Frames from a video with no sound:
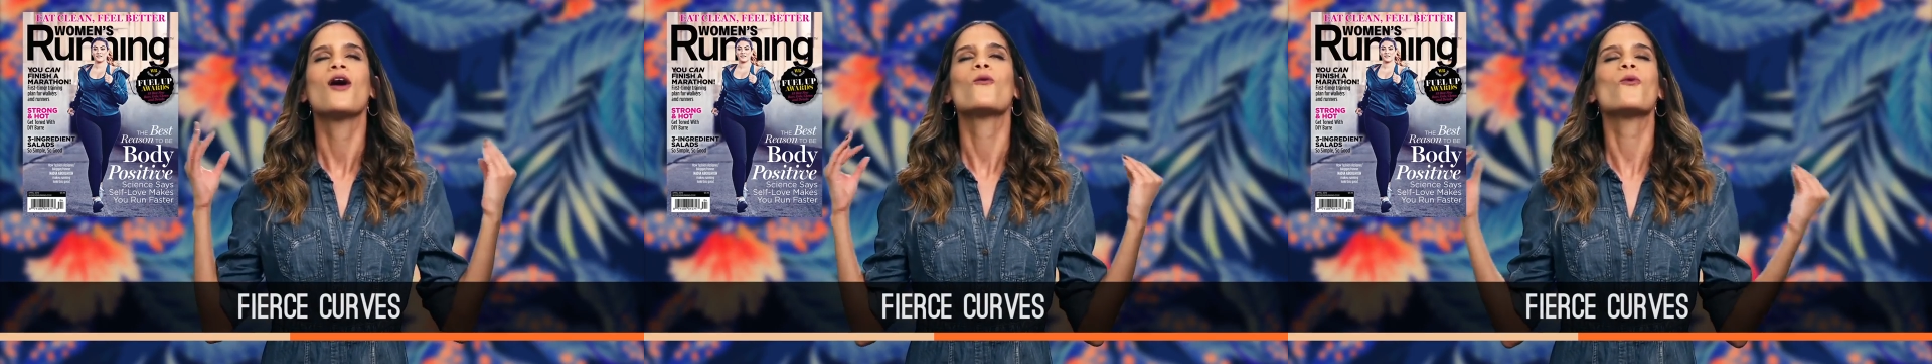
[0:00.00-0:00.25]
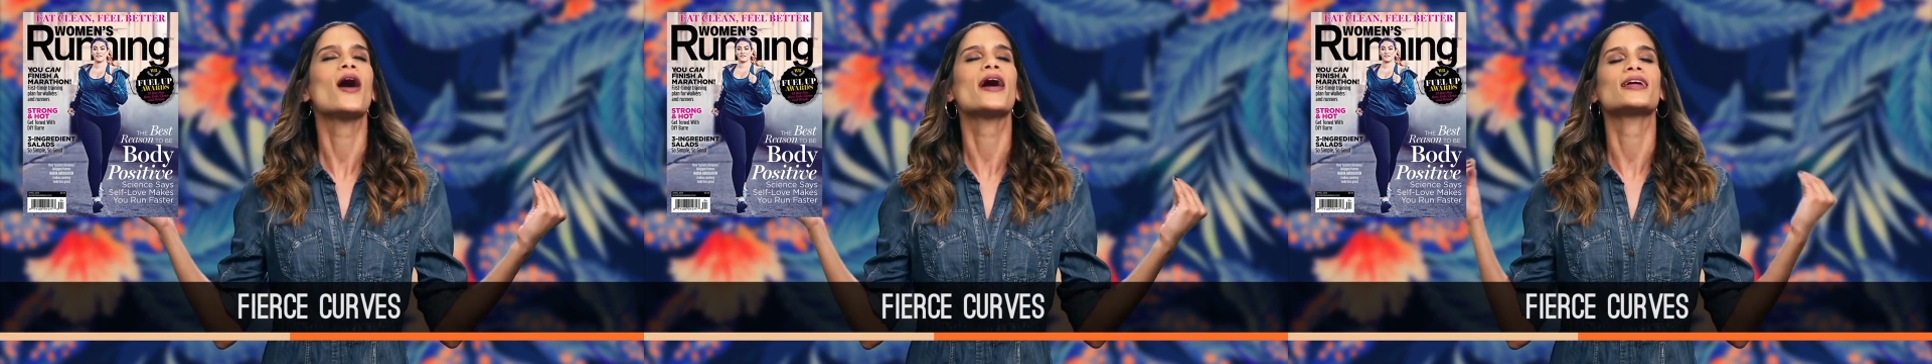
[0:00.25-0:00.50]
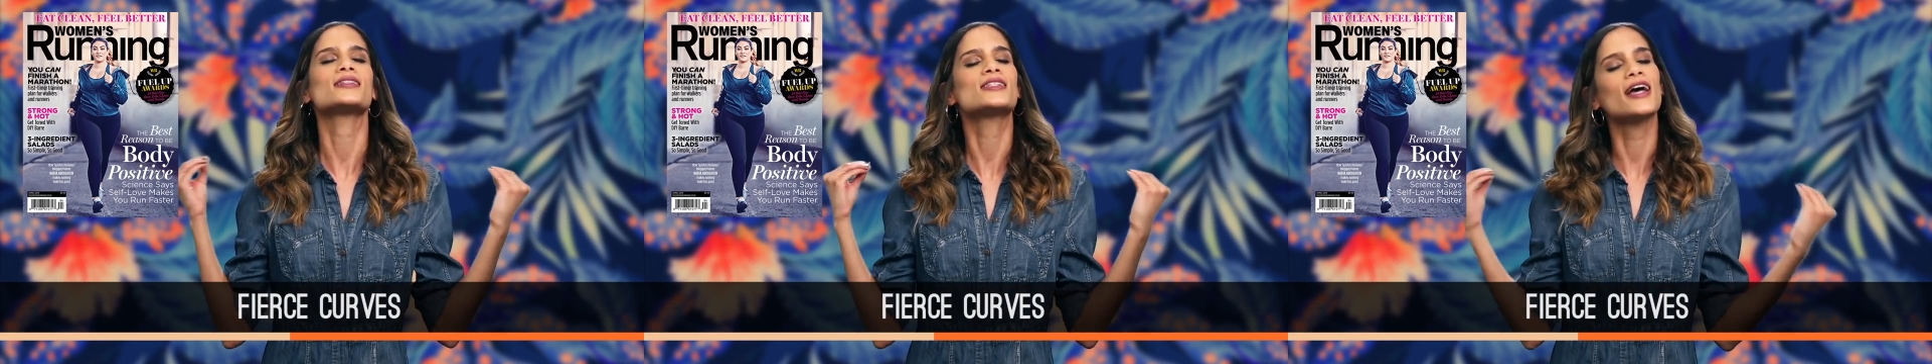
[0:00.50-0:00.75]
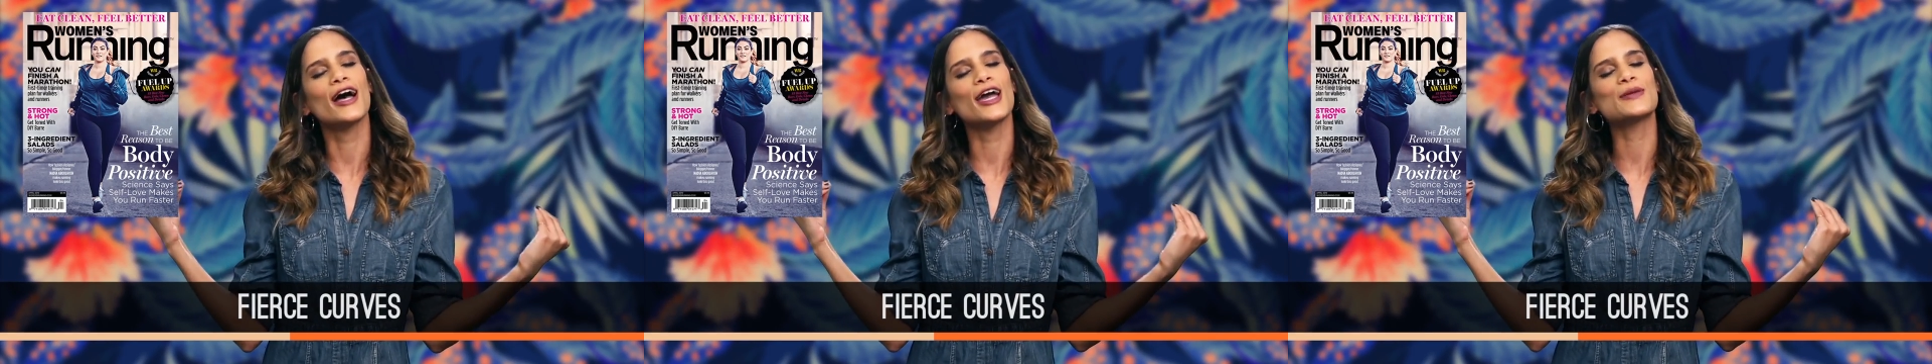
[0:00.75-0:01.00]
What a
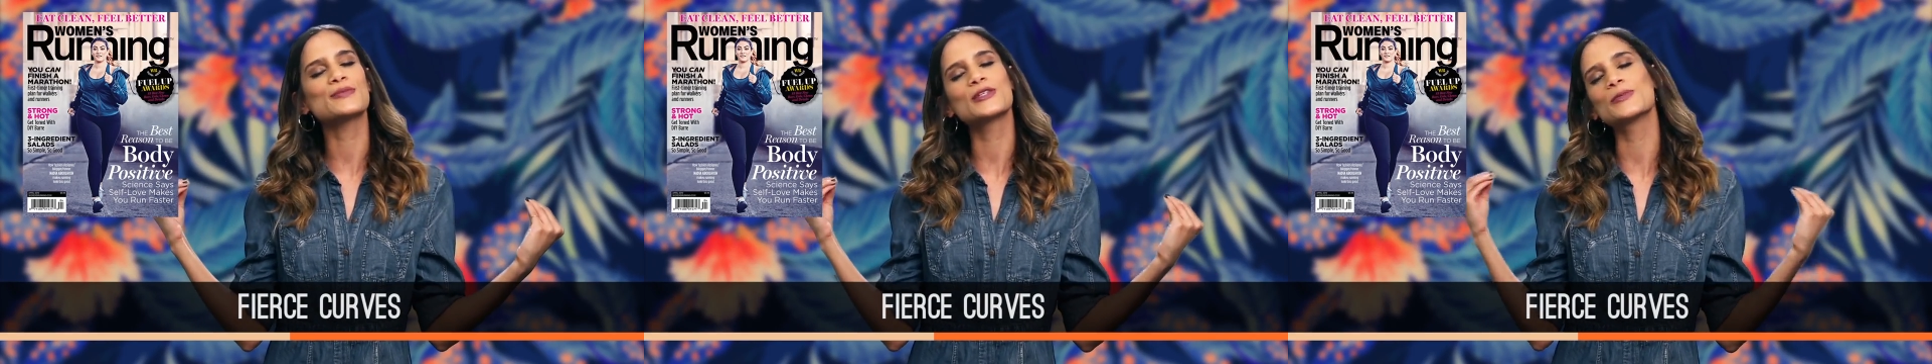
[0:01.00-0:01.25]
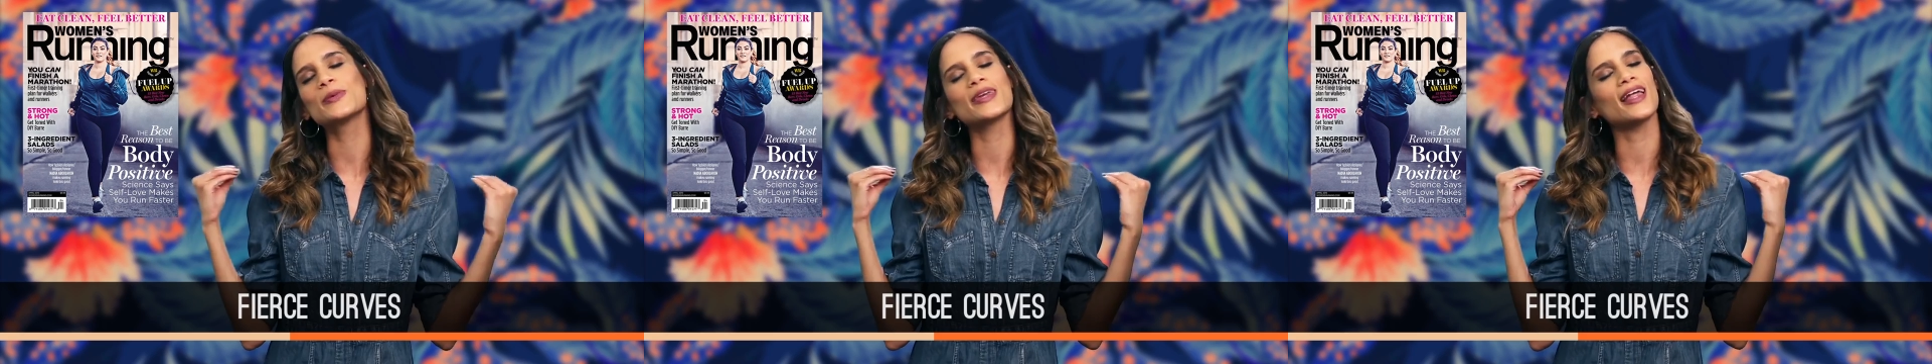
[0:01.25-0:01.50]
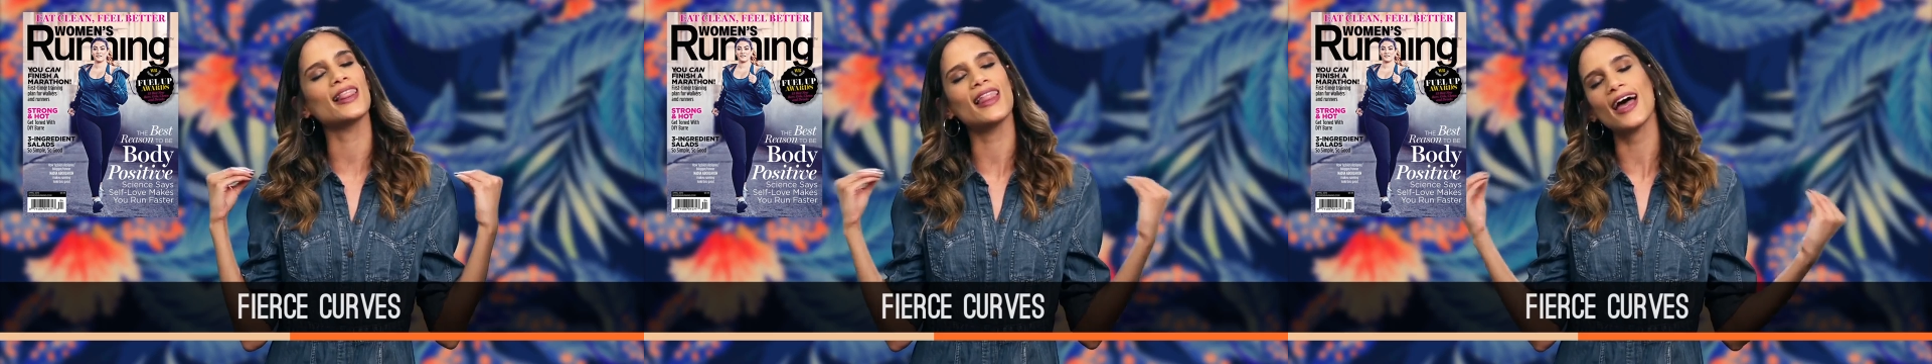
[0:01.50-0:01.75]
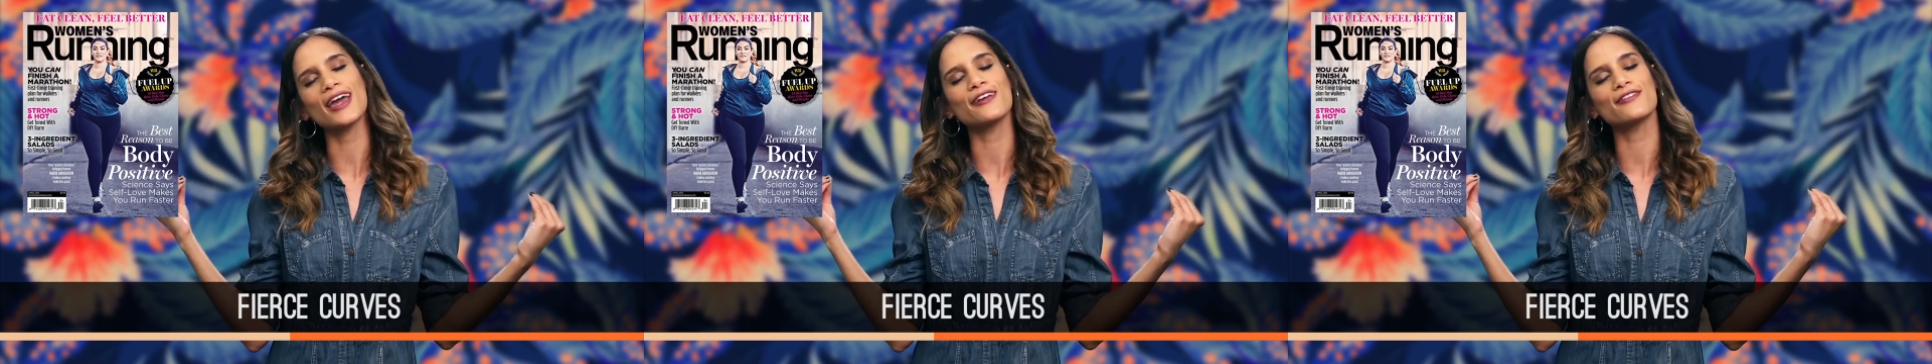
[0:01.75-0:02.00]
time to be
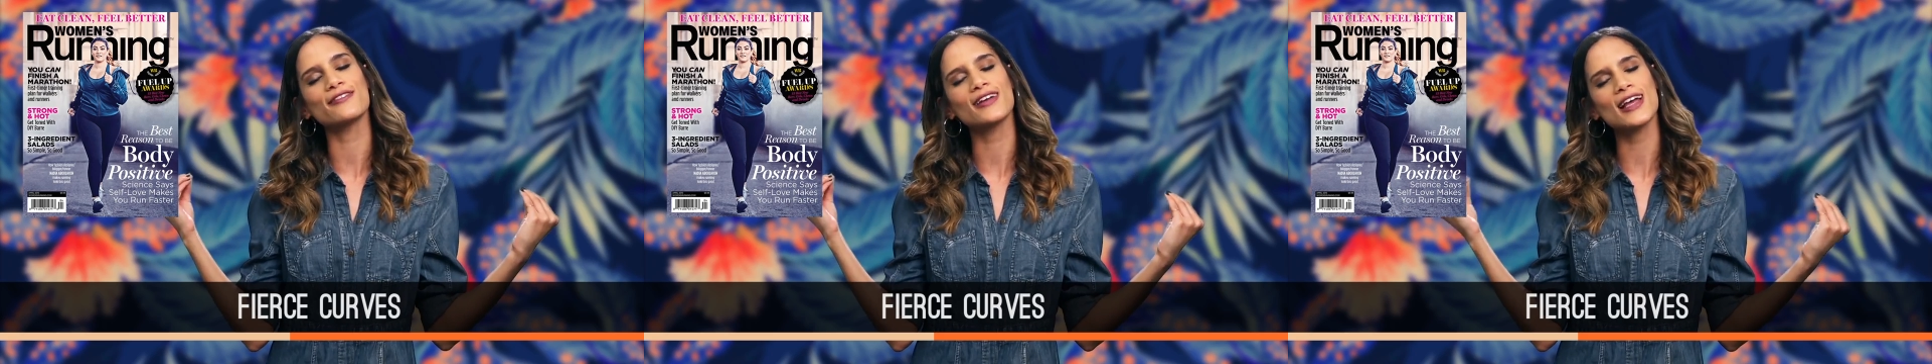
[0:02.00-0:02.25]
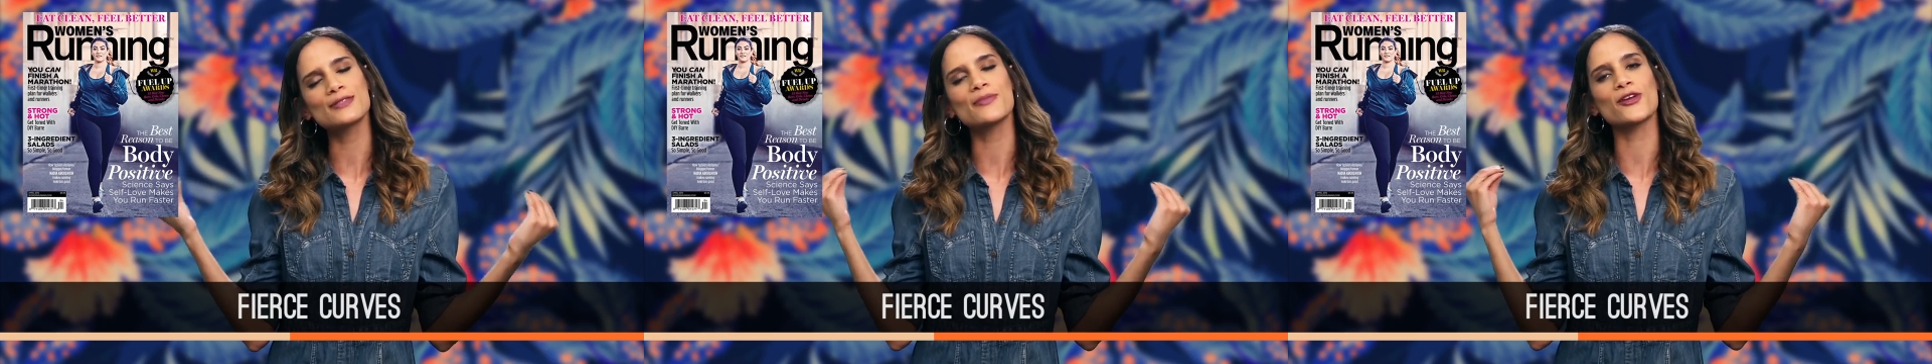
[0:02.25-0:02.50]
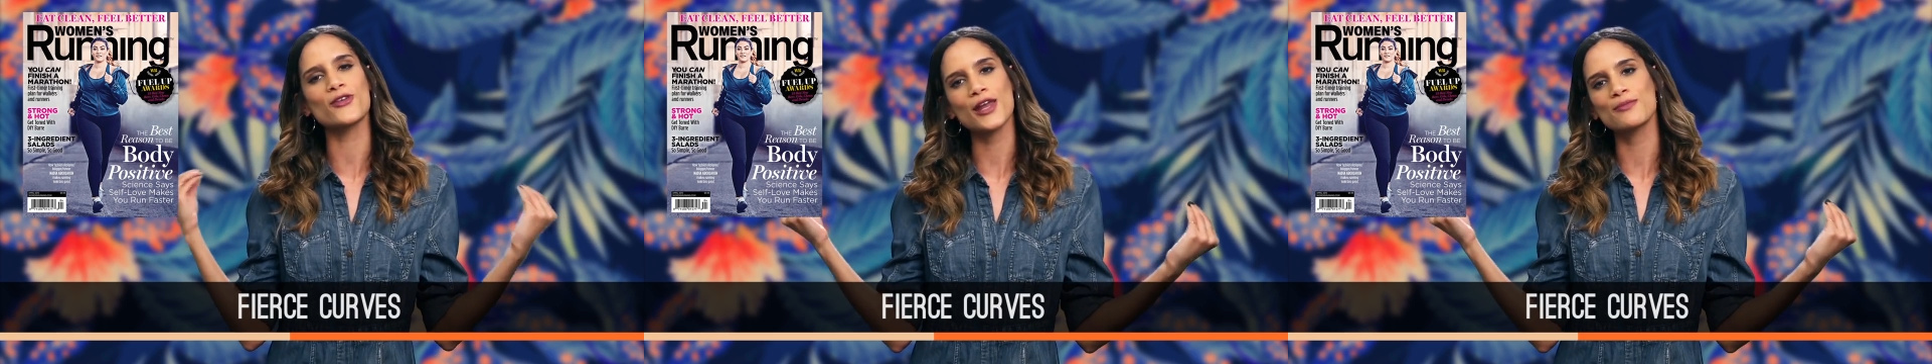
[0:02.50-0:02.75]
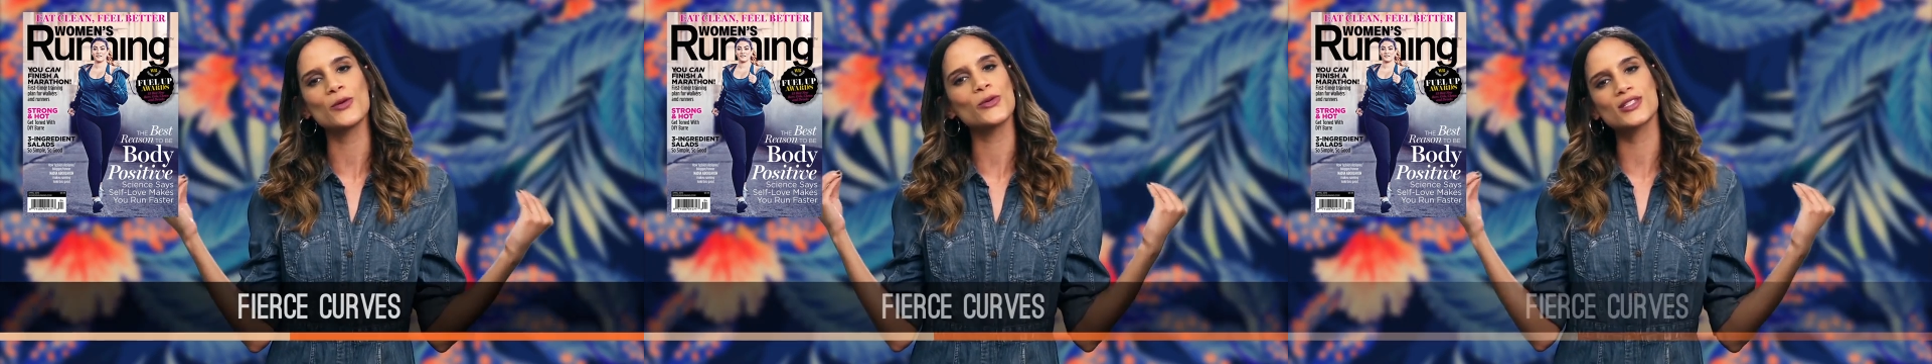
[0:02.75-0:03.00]
alive, as my
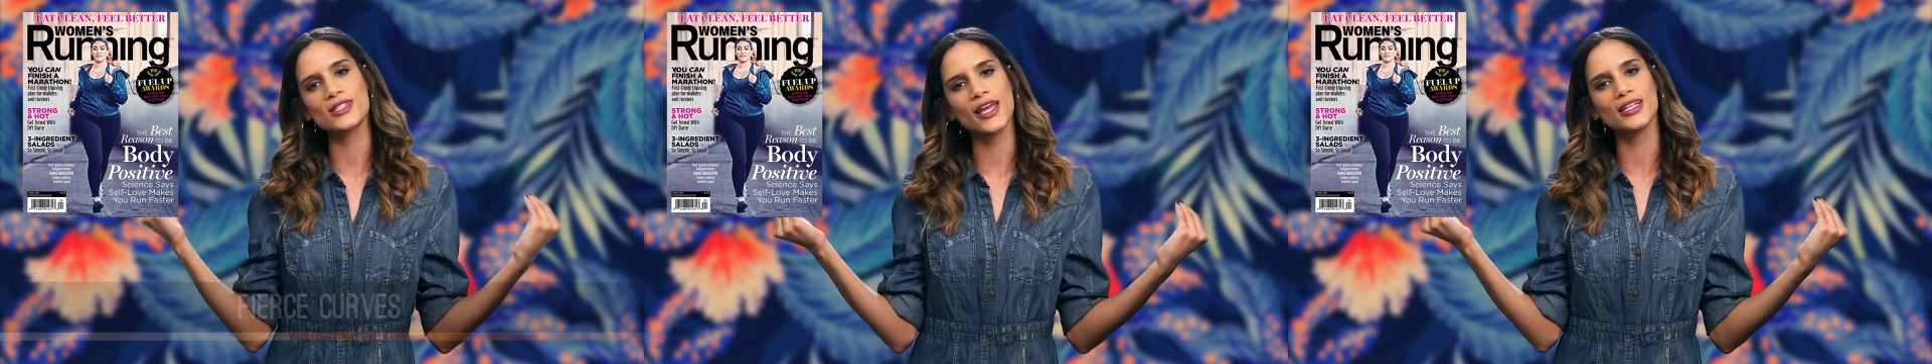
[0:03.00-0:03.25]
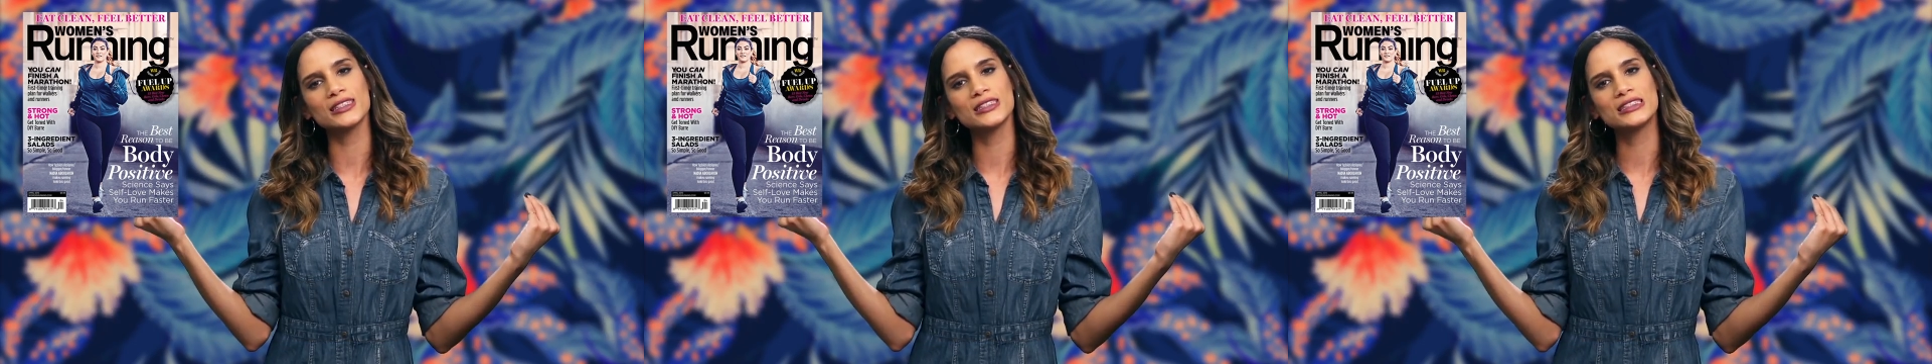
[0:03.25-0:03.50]
grandma would say.